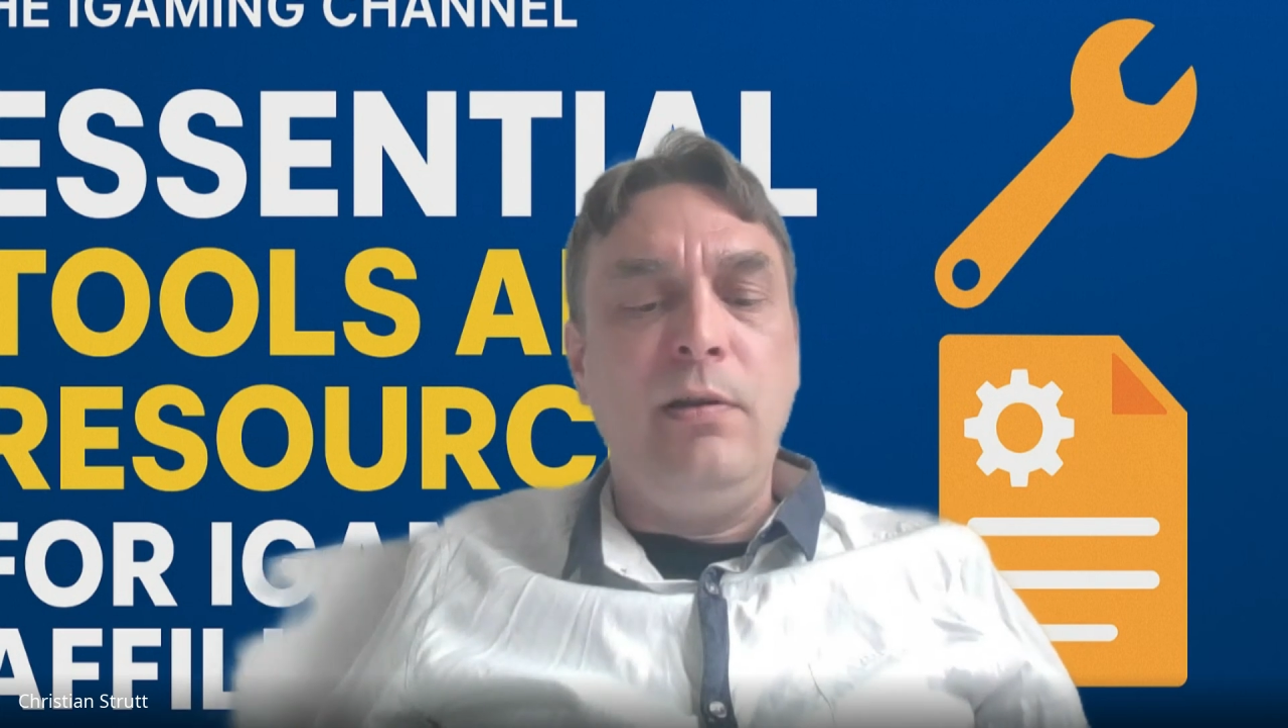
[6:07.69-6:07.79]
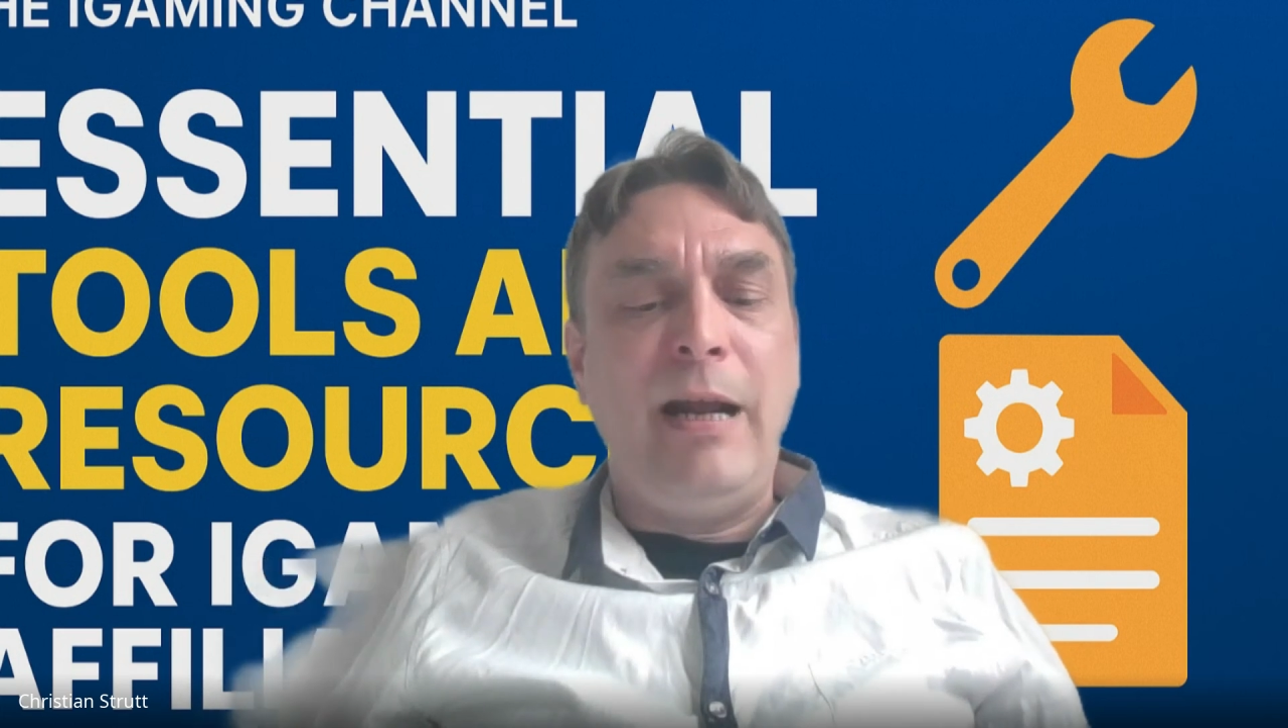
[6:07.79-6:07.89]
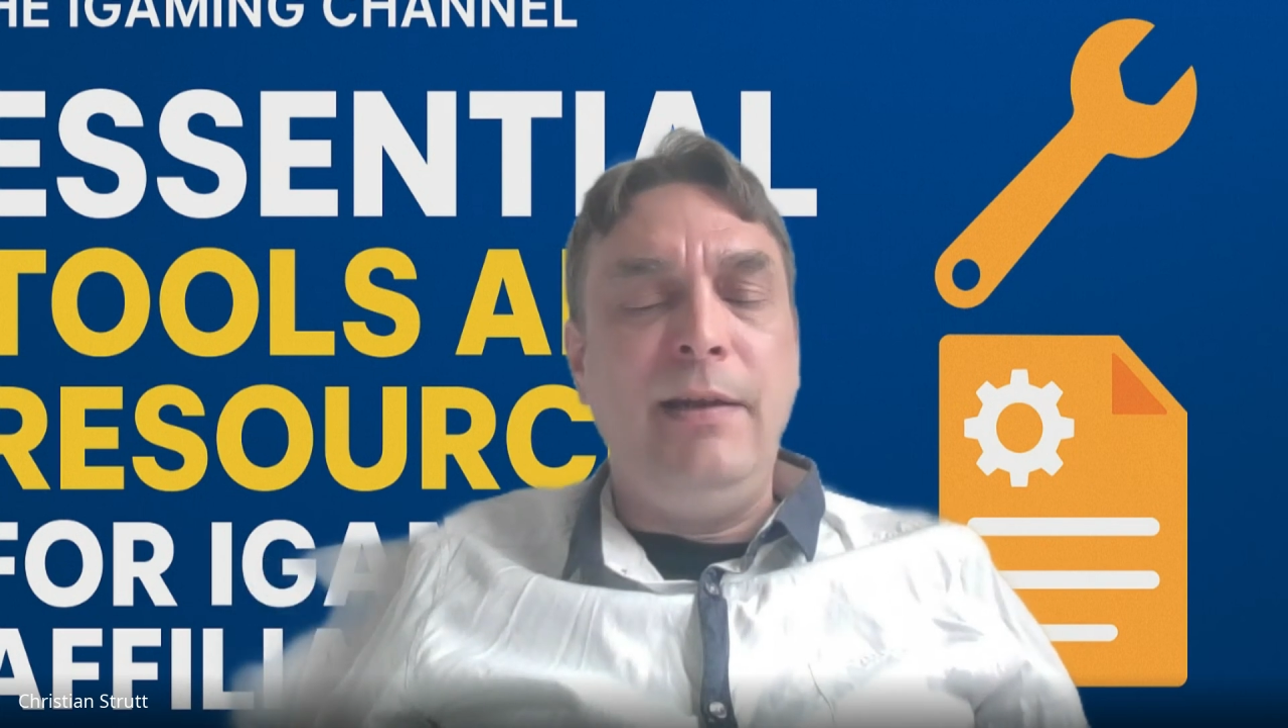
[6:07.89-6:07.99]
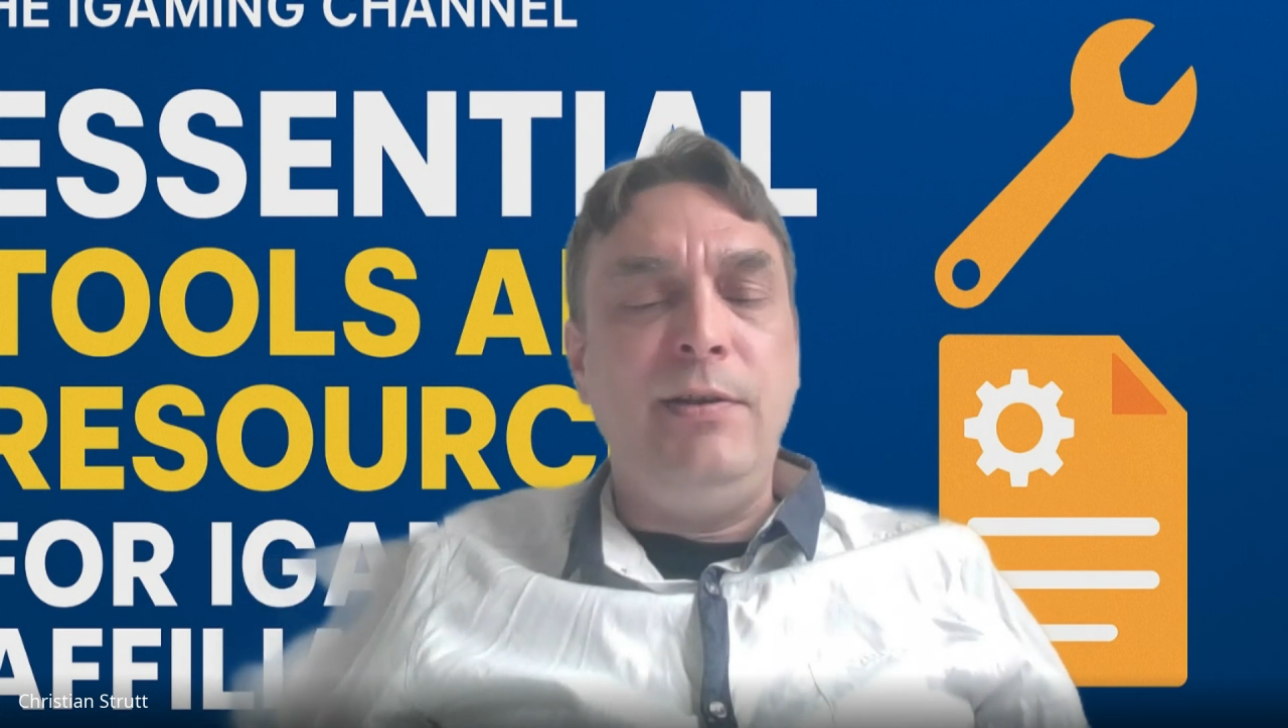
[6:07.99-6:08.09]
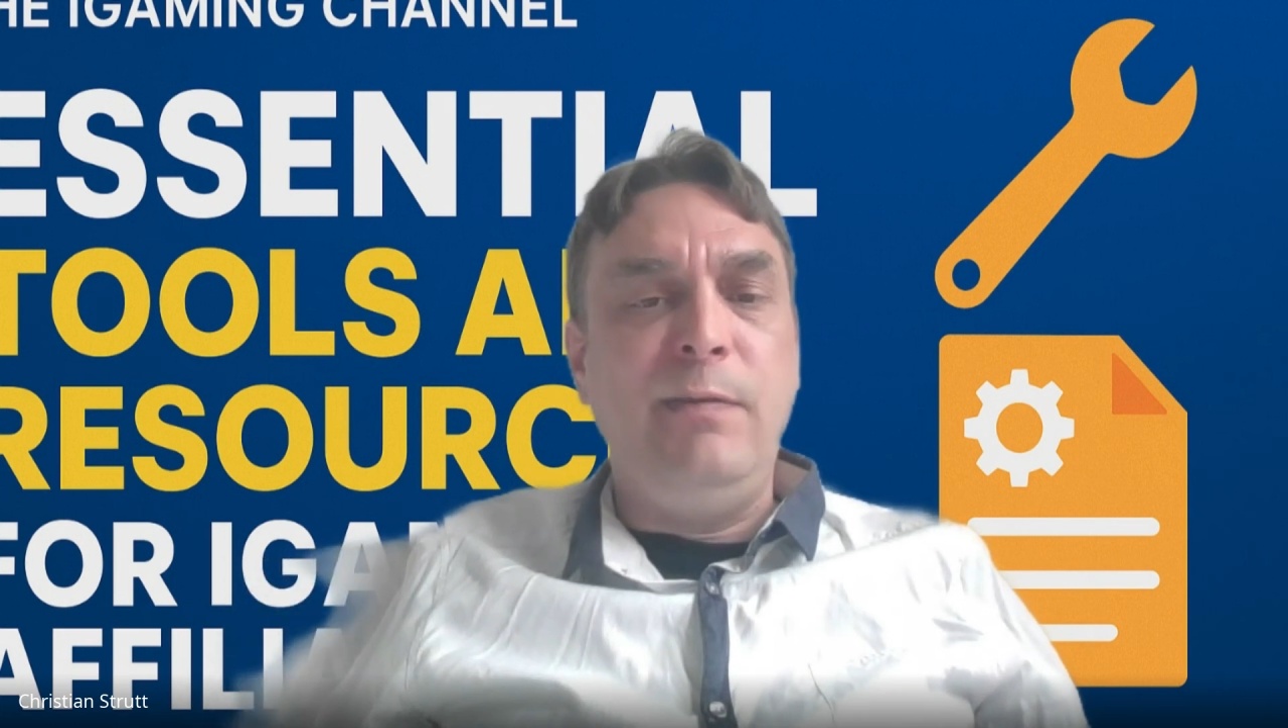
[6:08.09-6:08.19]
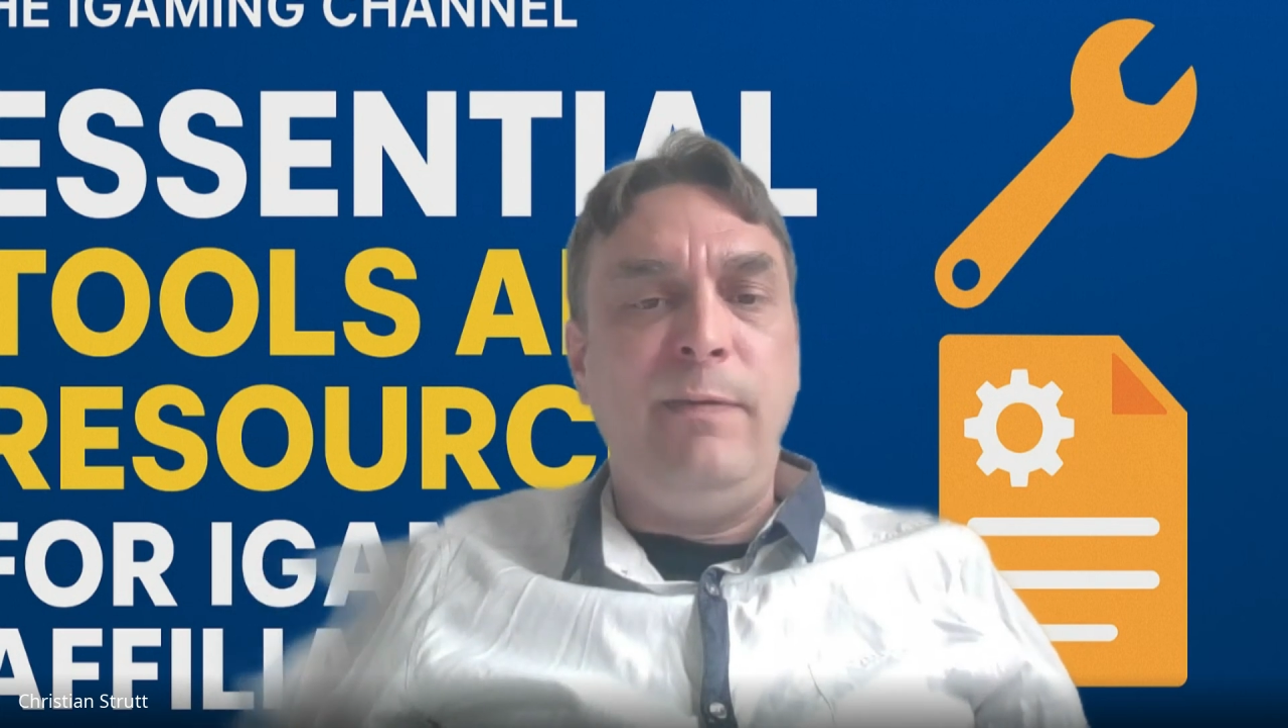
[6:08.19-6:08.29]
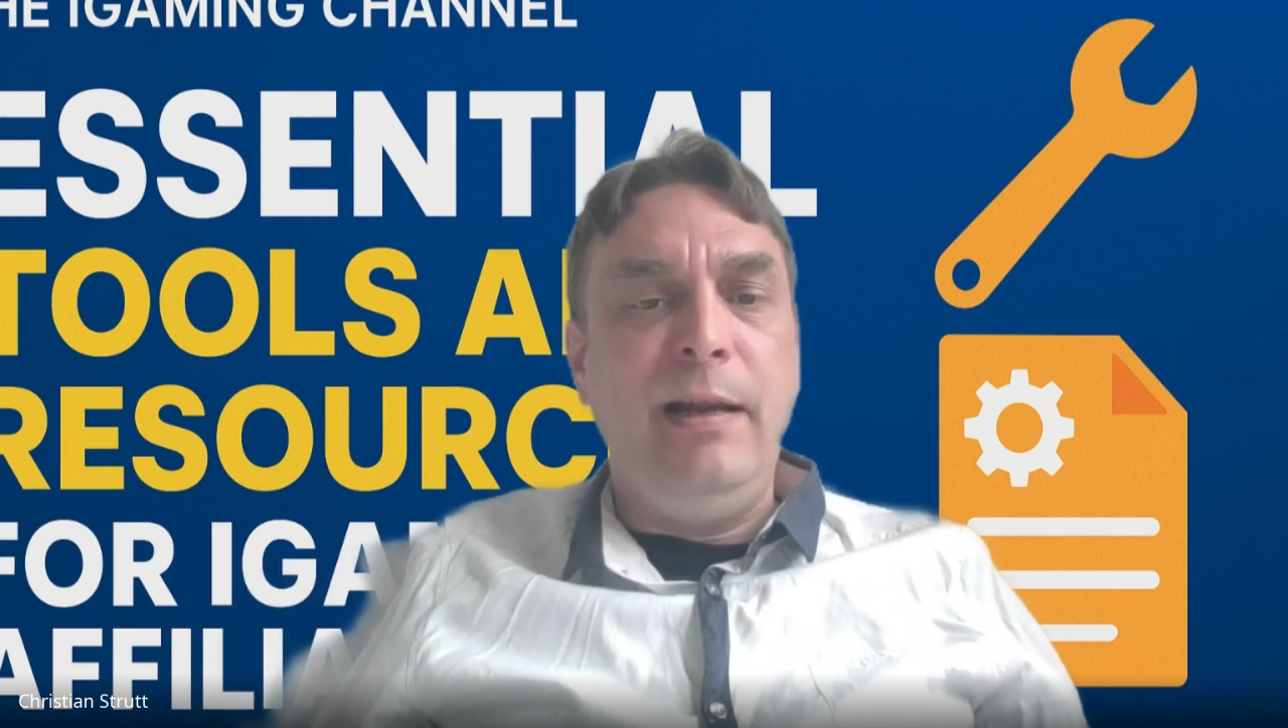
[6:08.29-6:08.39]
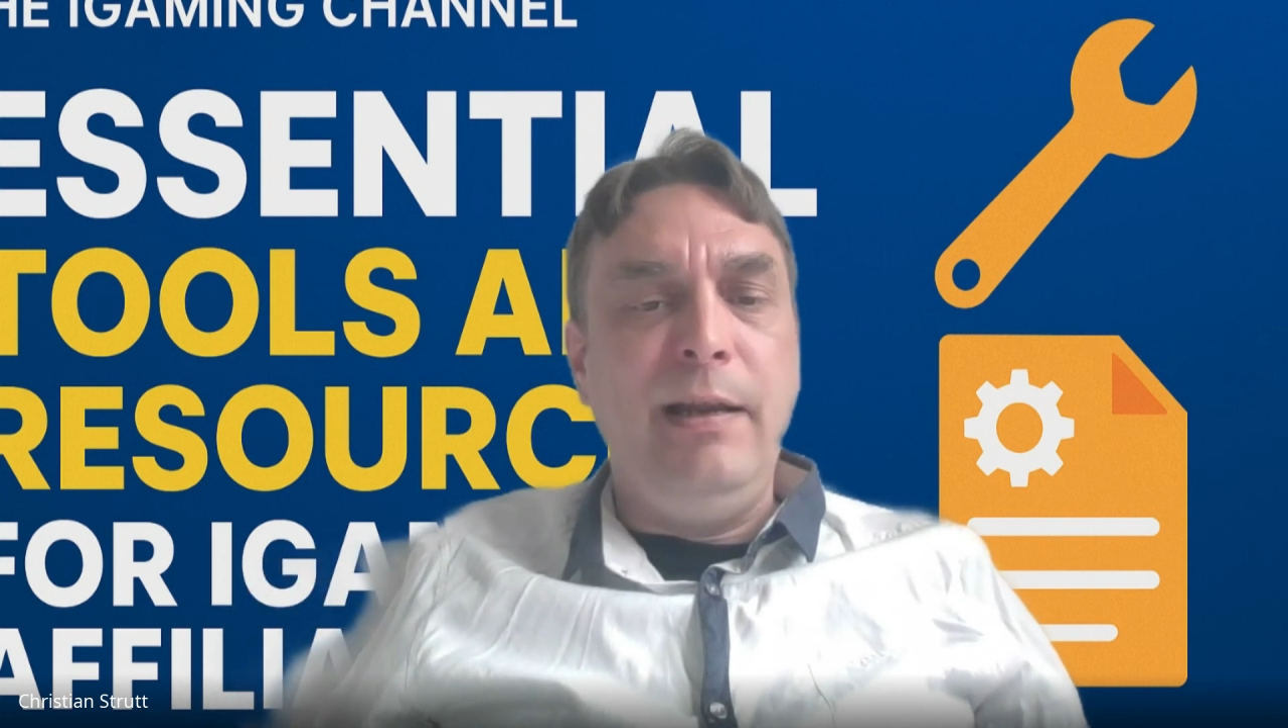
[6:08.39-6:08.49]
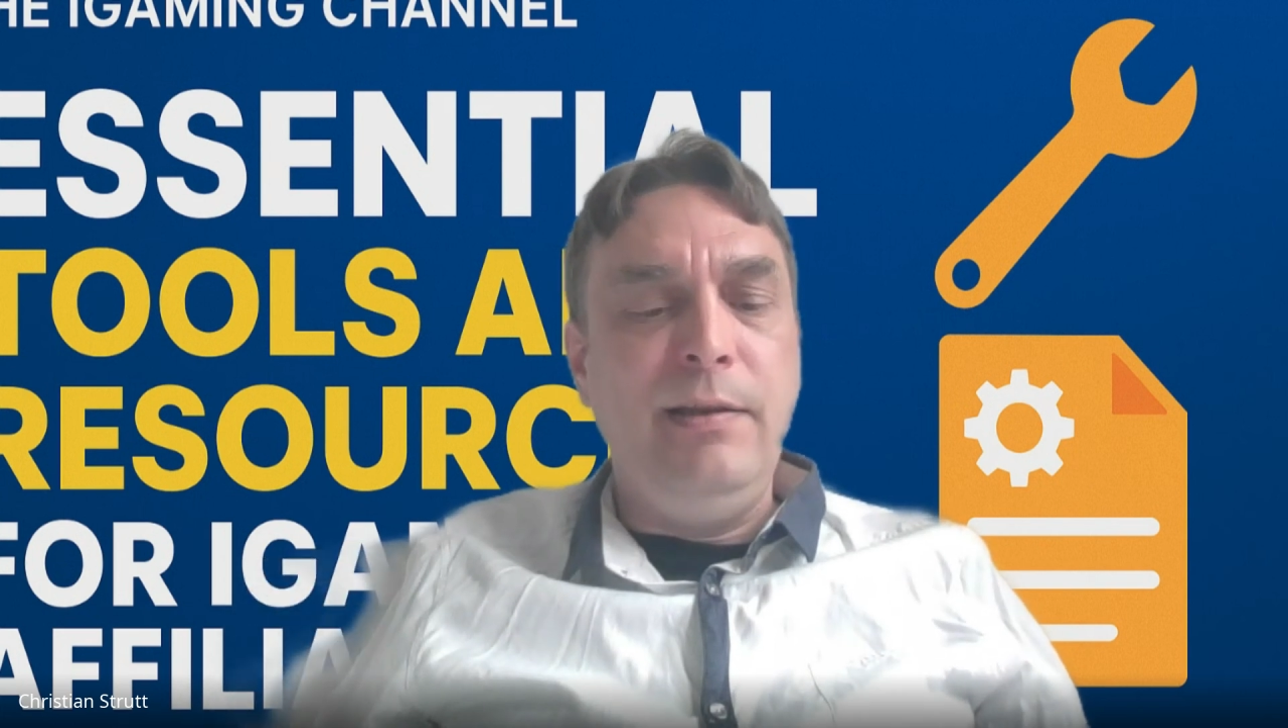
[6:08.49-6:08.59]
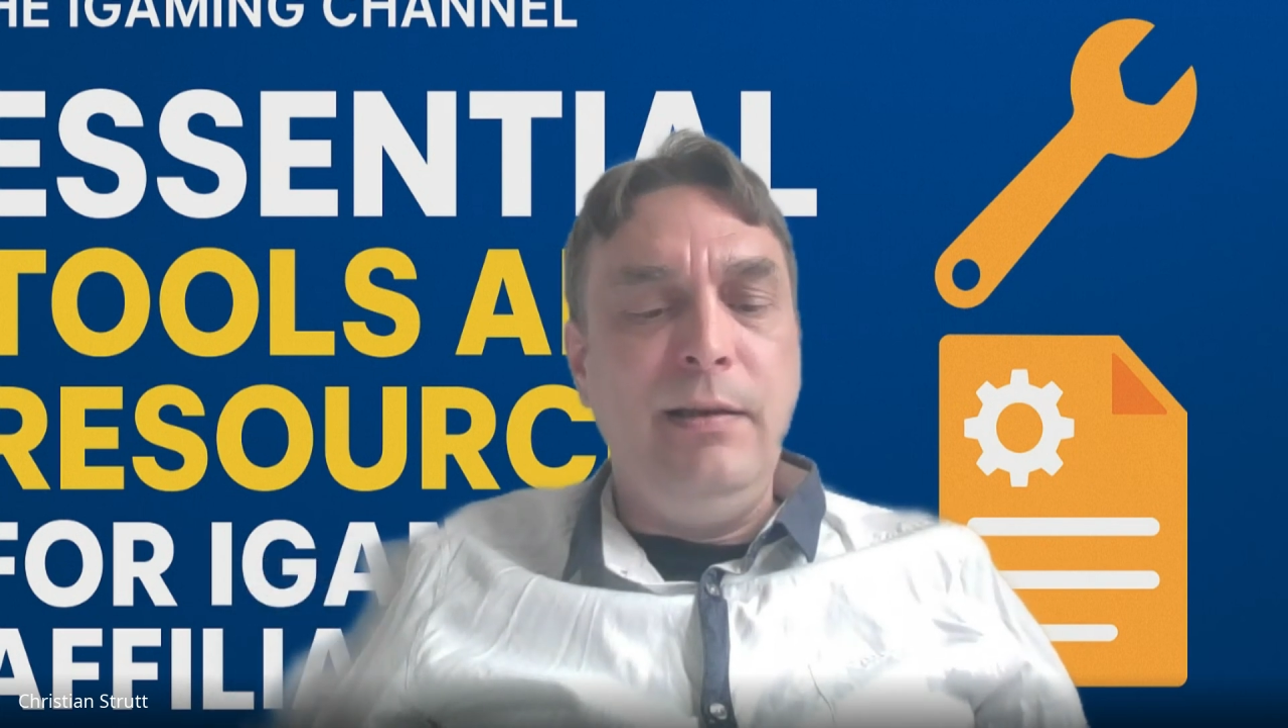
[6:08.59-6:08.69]
and manage
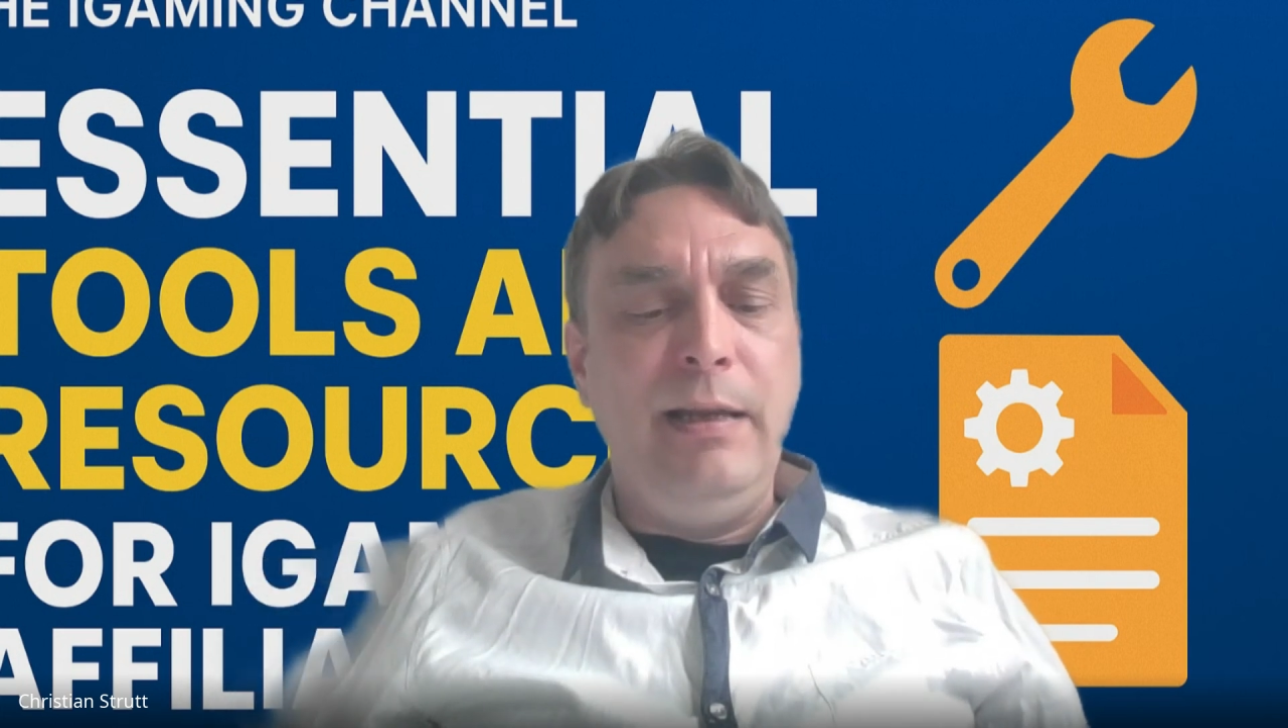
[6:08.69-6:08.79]
affiliate